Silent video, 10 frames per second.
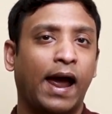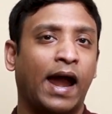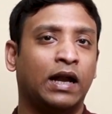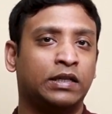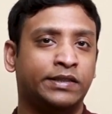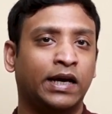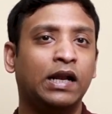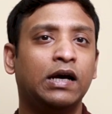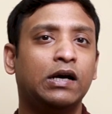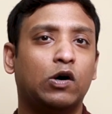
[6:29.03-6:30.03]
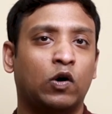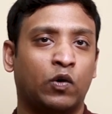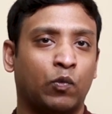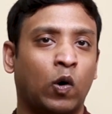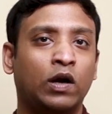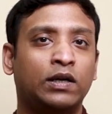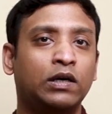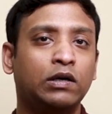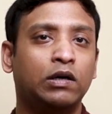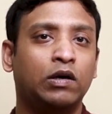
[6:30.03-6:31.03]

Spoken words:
And Jala or water,